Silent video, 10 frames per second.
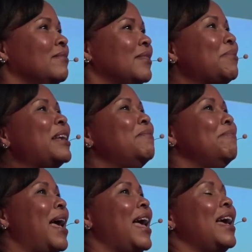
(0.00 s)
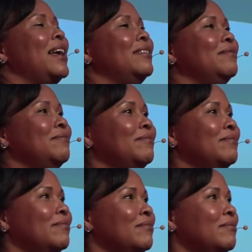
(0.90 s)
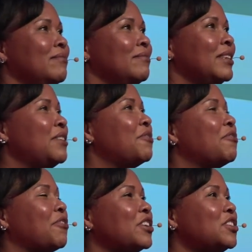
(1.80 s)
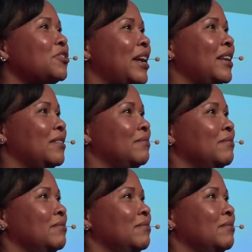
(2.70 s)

I'm getting mad. I'm getting frustrated.